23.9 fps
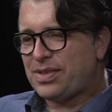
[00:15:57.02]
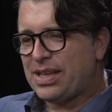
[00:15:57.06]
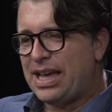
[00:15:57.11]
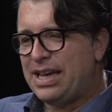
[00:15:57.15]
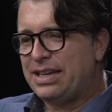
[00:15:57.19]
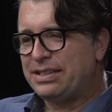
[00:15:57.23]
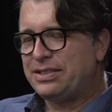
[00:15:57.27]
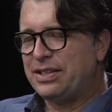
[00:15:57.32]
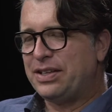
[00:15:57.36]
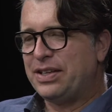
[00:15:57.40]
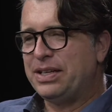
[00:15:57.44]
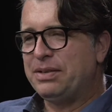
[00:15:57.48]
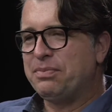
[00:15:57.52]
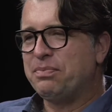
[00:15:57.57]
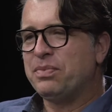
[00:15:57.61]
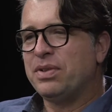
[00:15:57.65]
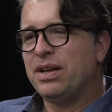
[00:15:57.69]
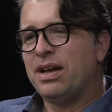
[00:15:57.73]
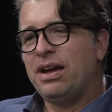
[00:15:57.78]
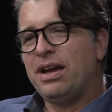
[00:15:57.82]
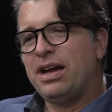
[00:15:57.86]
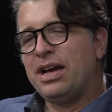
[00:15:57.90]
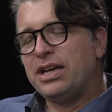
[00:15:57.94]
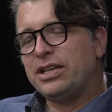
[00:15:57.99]
Excellent.
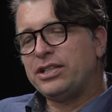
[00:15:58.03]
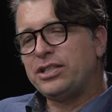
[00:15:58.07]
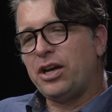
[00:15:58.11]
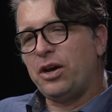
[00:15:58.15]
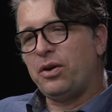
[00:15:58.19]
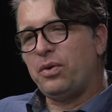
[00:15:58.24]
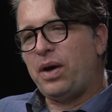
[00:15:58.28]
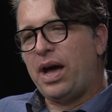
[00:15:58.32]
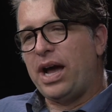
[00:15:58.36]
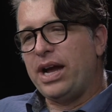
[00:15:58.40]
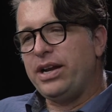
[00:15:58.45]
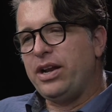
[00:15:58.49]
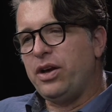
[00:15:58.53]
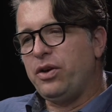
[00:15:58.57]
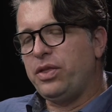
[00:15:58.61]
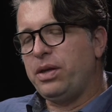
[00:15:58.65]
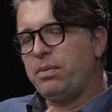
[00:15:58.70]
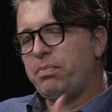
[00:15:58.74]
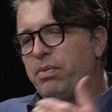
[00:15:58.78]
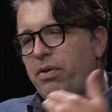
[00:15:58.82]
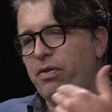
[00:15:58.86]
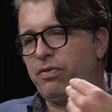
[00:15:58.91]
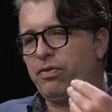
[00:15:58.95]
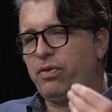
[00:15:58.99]
So I know
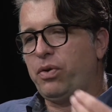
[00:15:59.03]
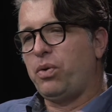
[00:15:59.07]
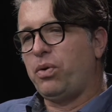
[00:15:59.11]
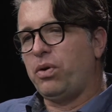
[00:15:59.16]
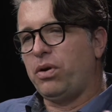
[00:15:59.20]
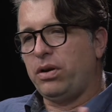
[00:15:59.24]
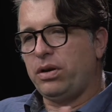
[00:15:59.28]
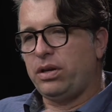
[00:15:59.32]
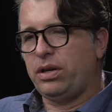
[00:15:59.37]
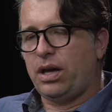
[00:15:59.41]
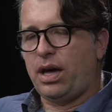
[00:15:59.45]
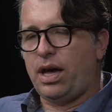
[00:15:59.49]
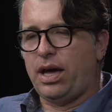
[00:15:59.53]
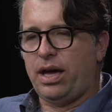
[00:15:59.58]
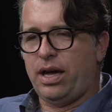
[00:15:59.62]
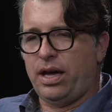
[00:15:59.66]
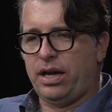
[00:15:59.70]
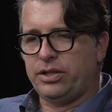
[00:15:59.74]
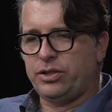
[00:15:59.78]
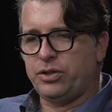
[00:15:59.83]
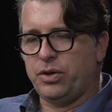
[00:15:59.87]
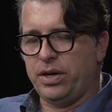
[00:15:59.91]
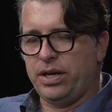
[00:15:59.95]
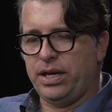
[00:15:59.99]
that before
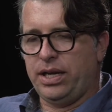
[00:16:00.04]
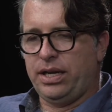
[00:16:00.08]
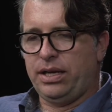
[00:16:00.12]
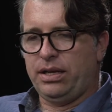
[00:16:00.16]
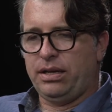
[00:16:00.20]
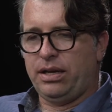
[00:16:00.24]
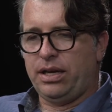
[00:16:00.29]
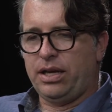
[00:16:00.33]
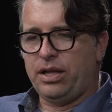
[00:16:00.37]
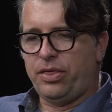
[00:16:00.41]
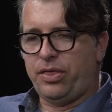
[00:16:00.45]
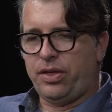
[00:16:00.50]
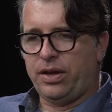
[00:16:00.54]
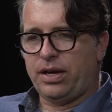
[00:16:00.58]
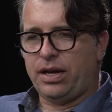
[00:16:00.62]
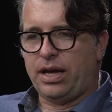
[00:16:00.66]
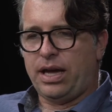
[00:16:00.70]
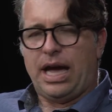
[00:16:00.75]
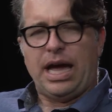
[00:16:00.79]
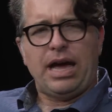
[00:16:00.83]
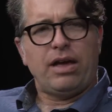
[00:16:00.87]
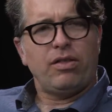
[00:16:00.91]
joining Ithaca,